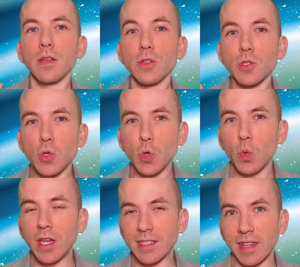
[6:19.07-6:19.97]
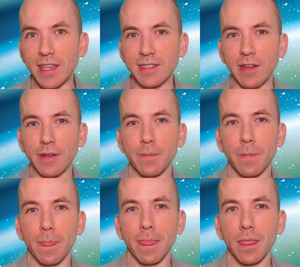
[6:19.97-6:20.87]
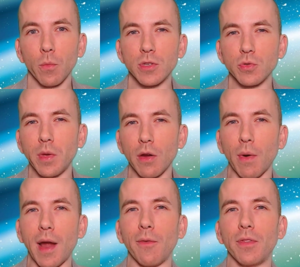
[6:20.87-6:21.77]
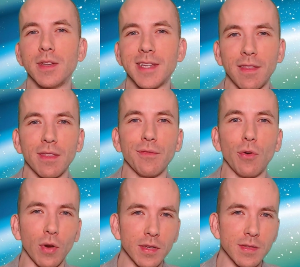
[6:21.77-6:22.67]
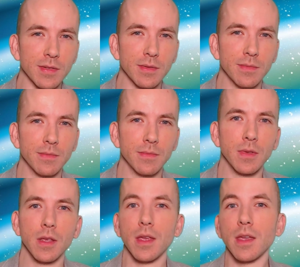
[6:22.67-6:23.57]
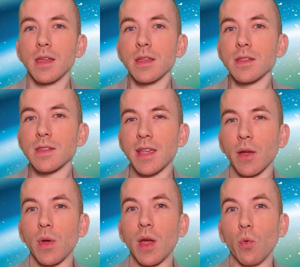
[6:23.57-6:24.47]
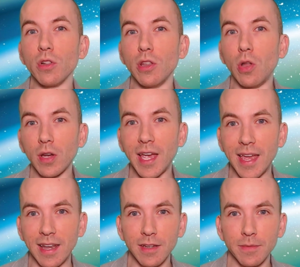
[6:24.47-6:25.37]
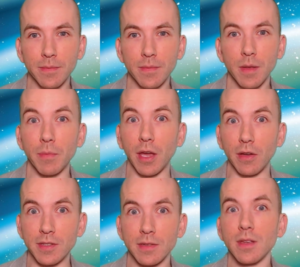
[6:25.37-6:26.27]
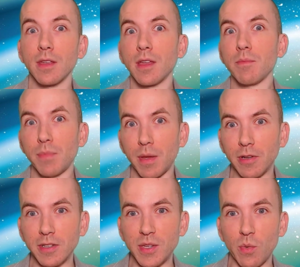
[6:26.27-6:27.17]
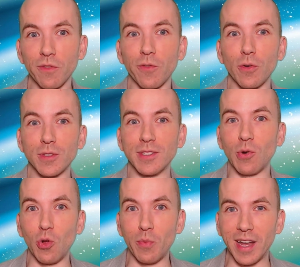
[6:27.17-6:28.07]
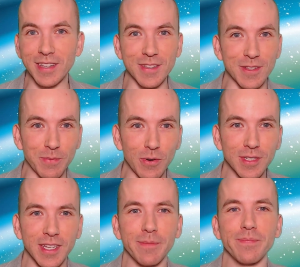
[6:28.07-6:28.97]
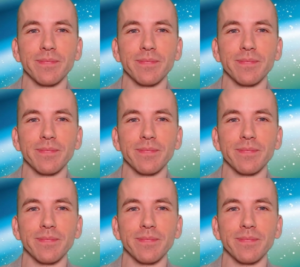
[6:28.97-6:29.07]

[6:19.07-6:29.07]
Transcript: Two weeks later, which will be around the 10th of August, SegWit will lock in because BIP91 forces all miners to support it.